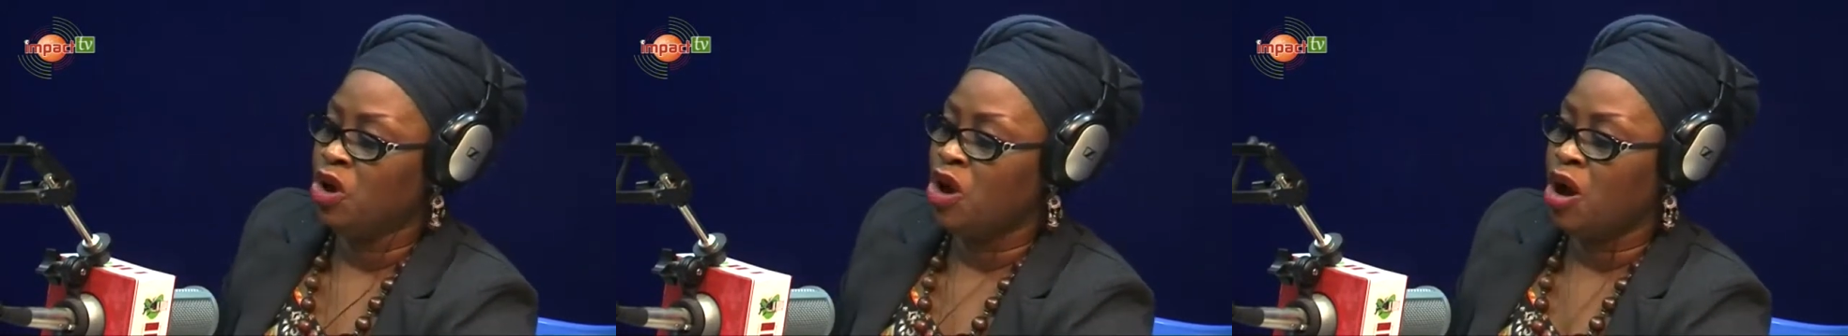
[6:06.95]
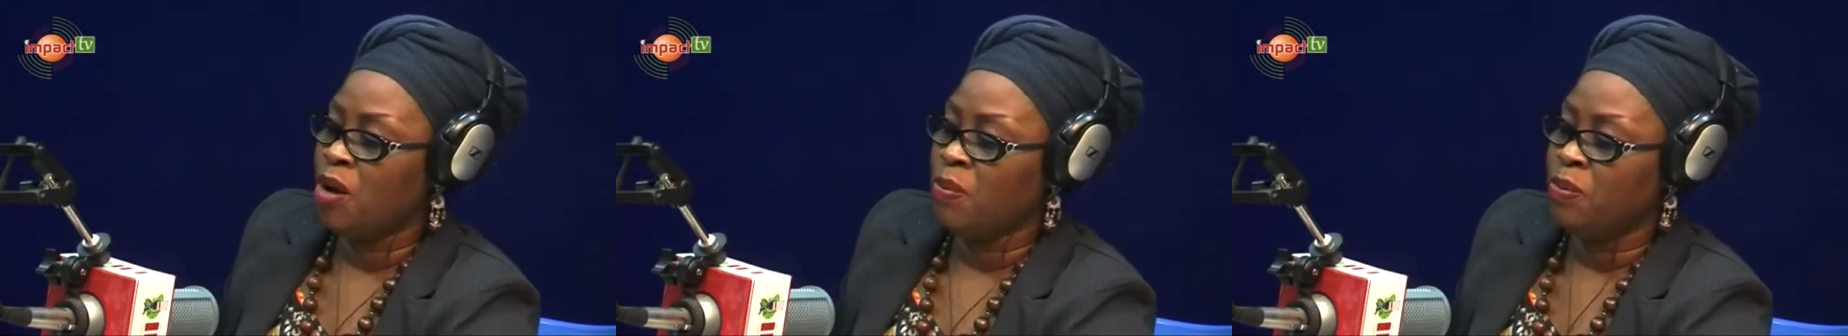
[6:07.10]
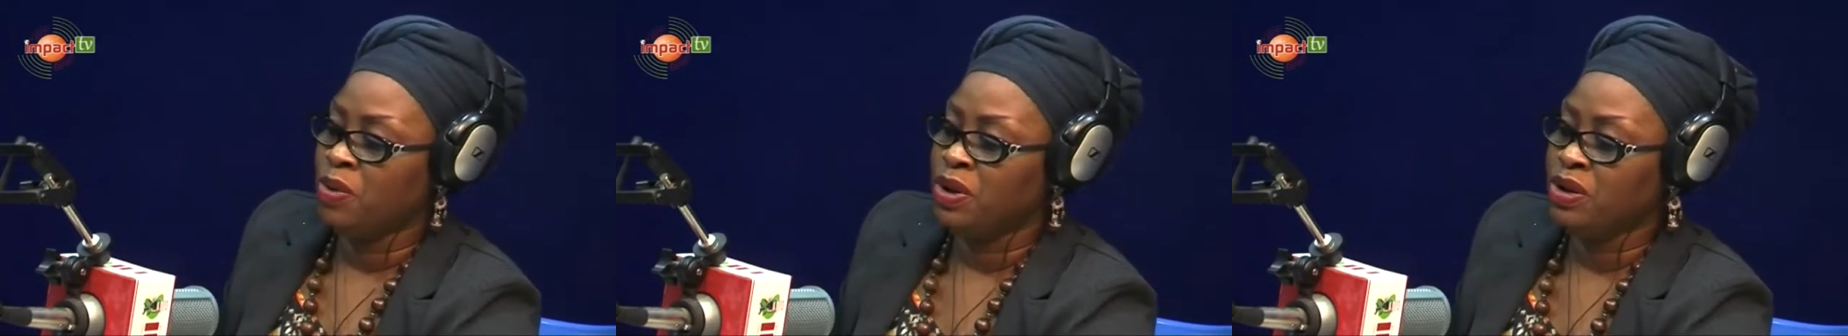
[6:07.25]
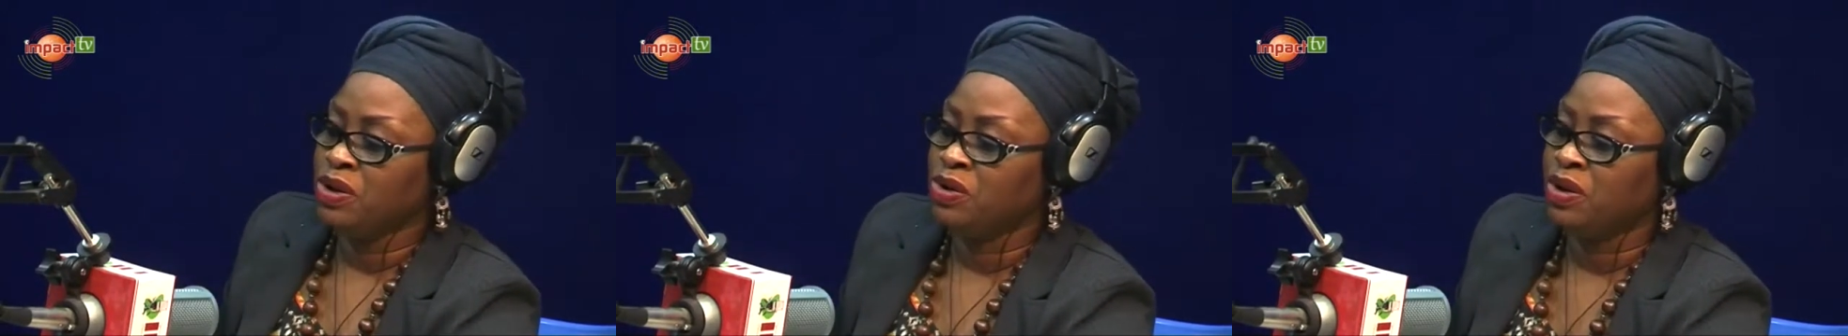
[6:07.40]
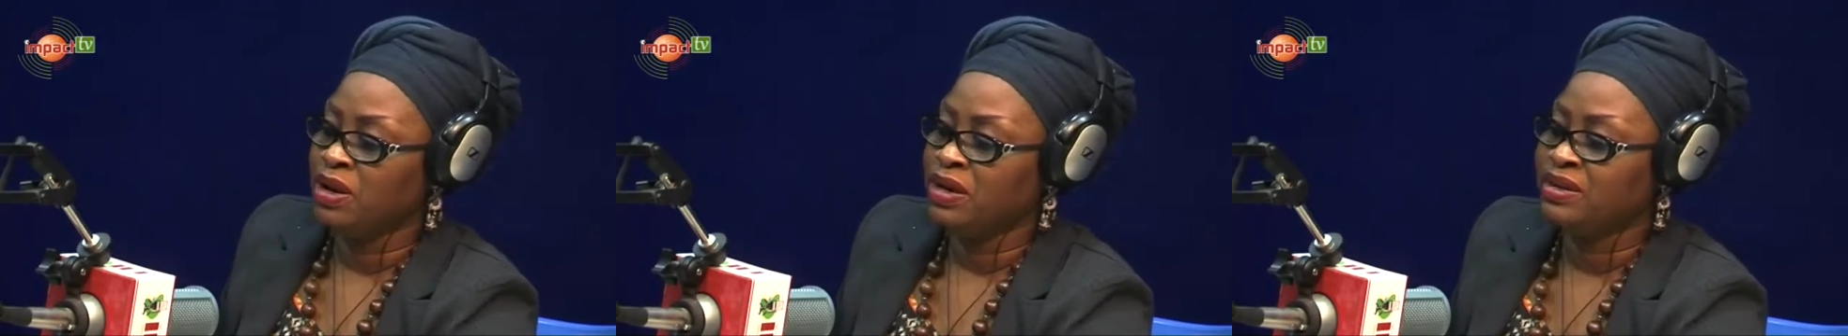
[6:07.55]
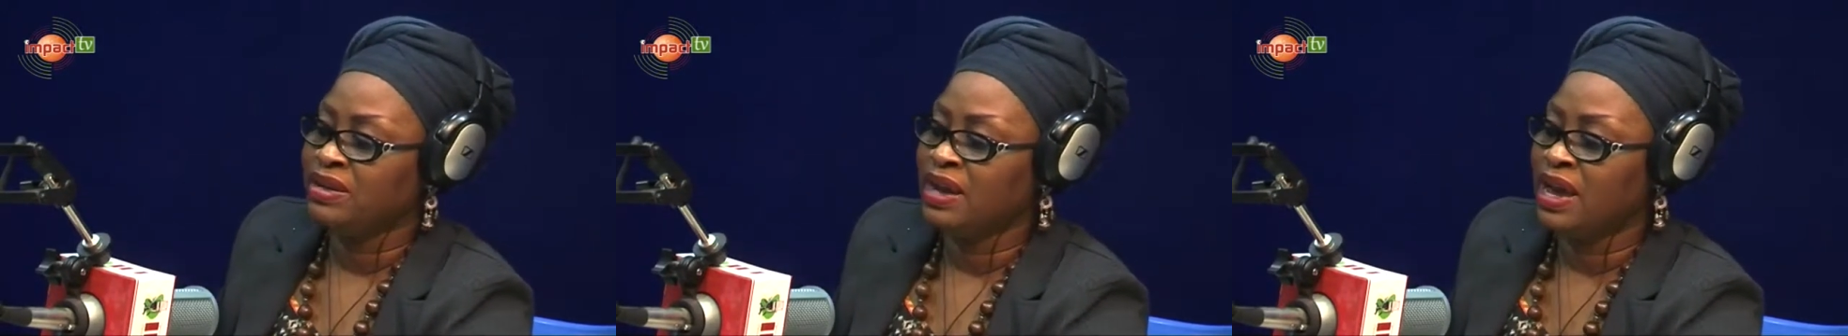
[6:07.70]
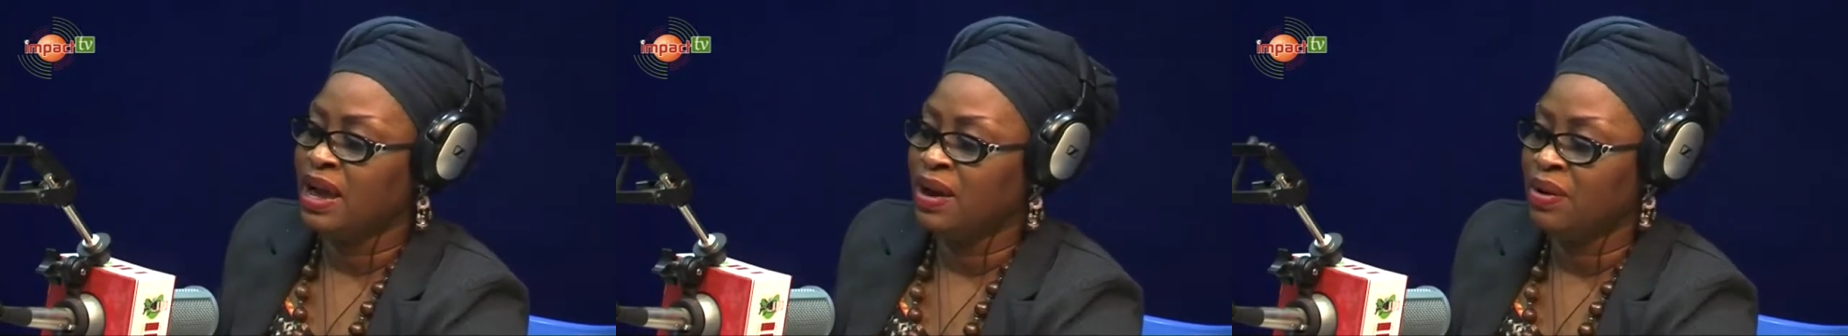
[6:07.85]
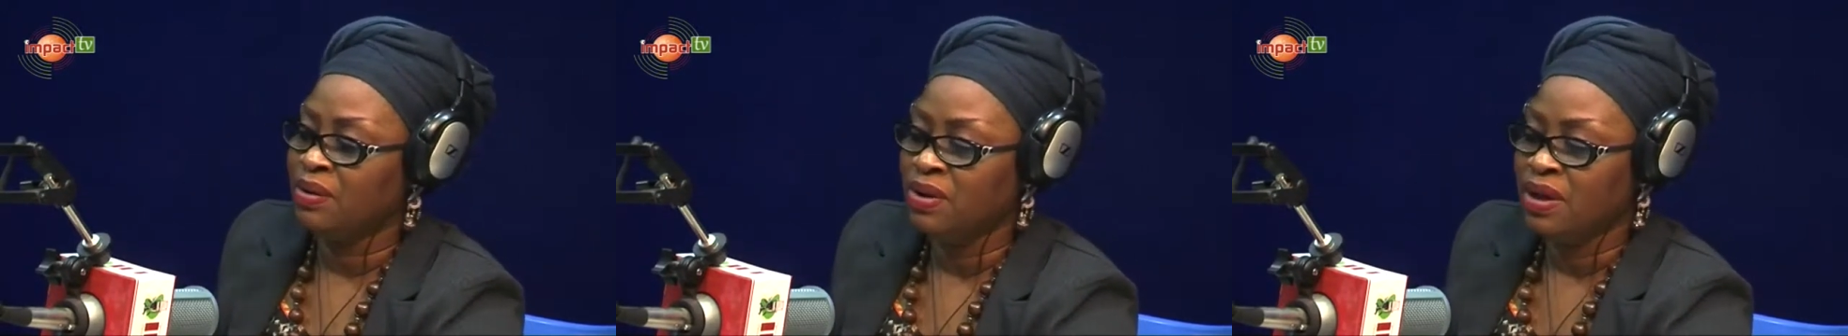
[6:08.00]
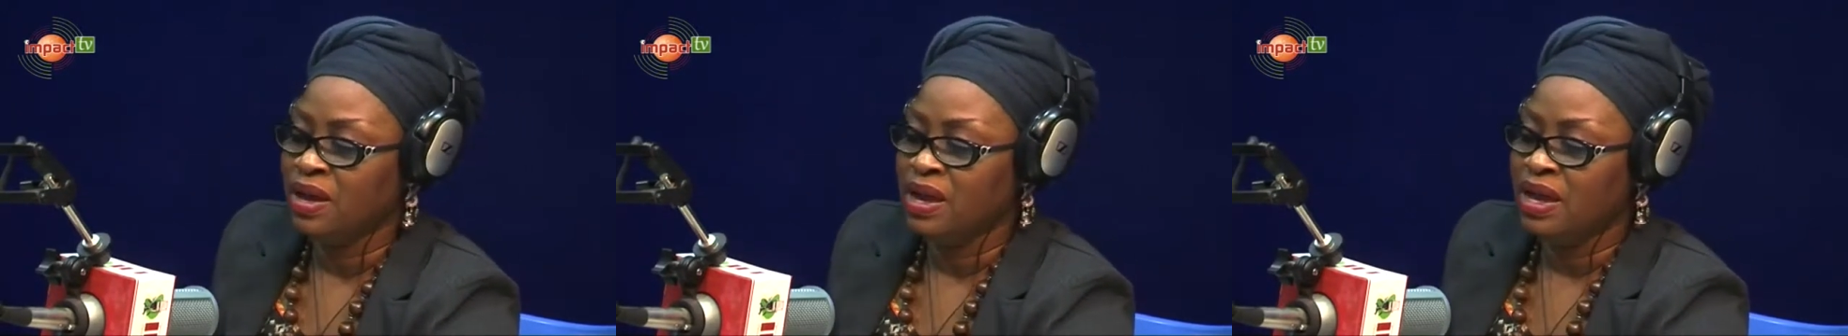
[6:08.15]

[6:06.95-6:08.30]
up when you are down